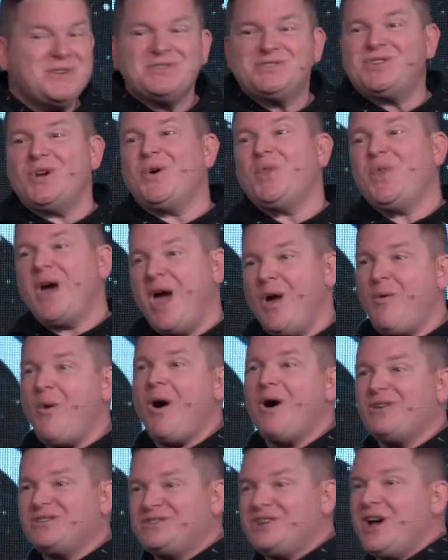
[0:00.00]
So they
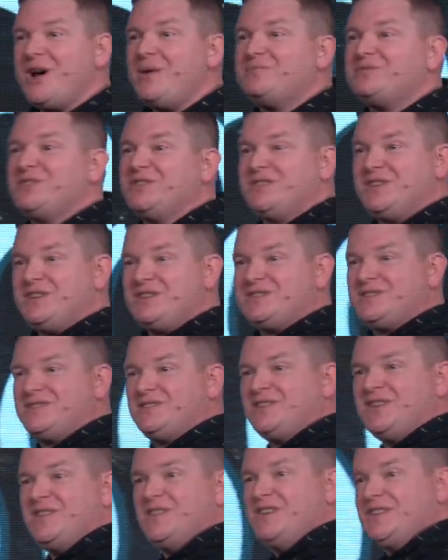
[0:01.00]
walked up to
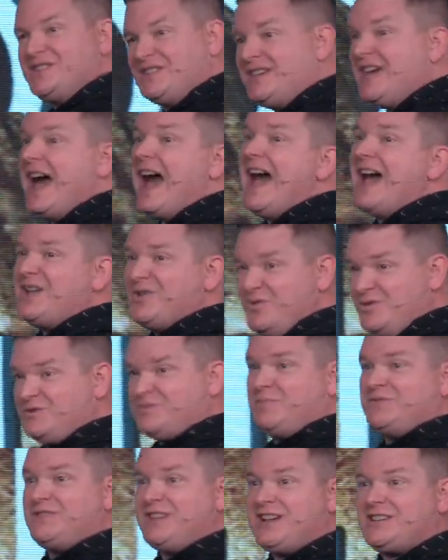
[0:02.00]
this guy who was
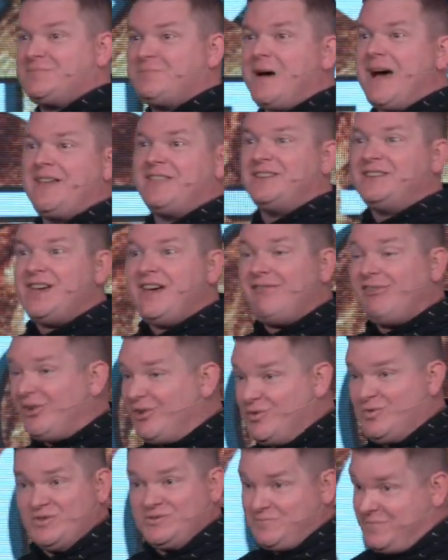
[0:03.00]
possessed by the devil,
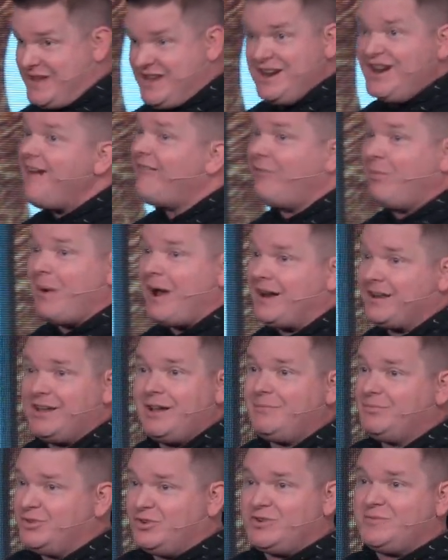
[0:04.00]
who was beating everybody
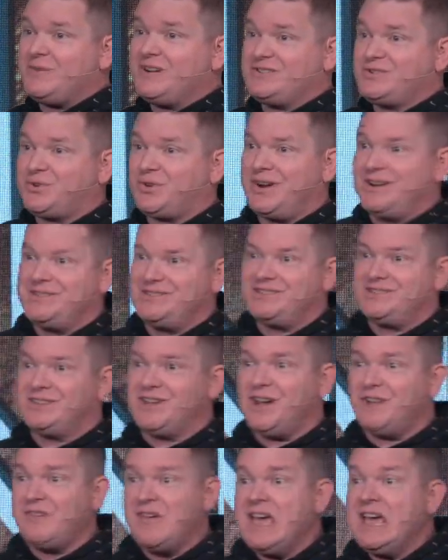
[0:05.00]
up, doing a bunch of crazy
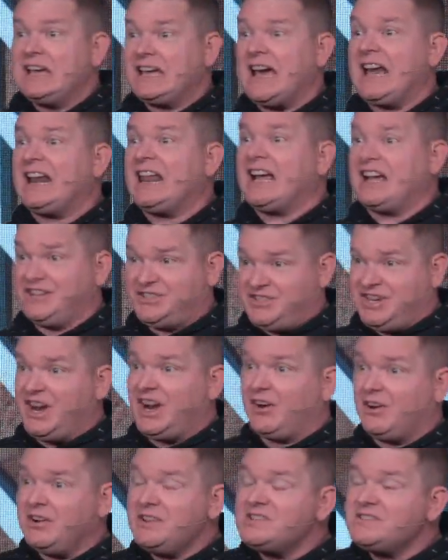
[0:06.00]
stuff, kind of like a
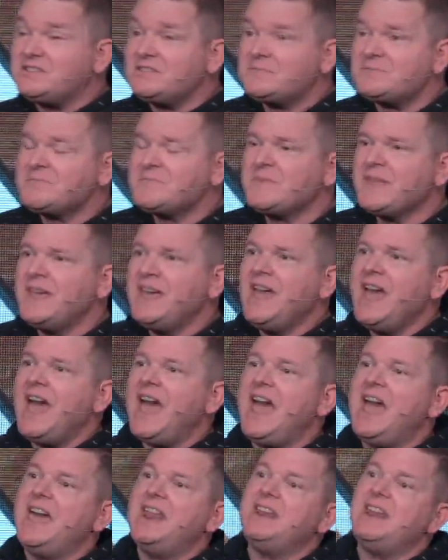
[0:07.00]
terrorist.
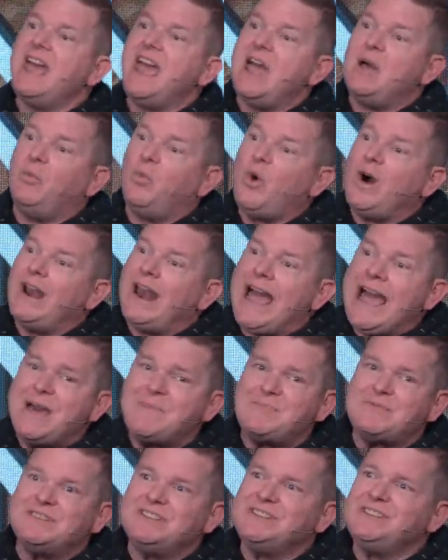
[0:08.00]
And what
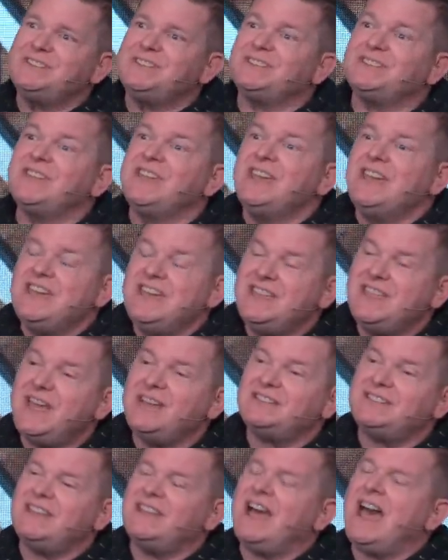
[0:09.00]
happened is
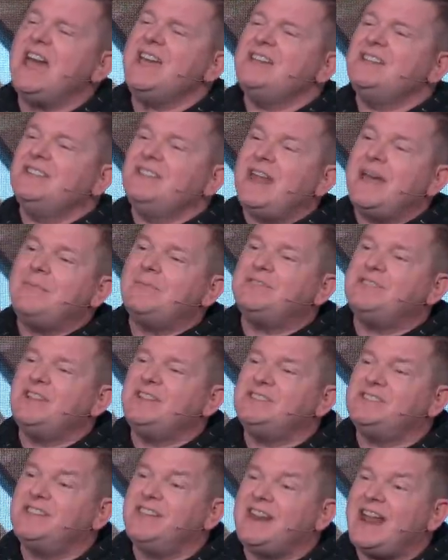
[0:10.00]
they say, hey, in the name of
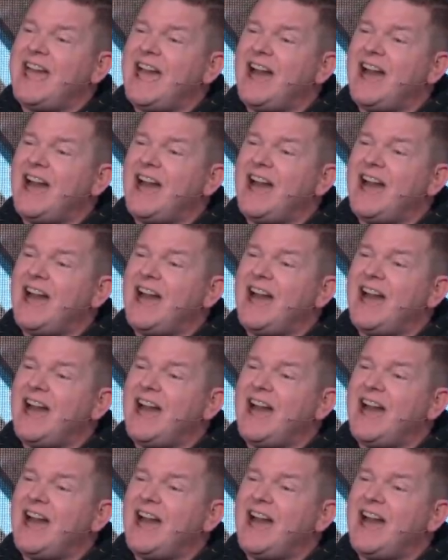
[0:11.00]
Jesus, get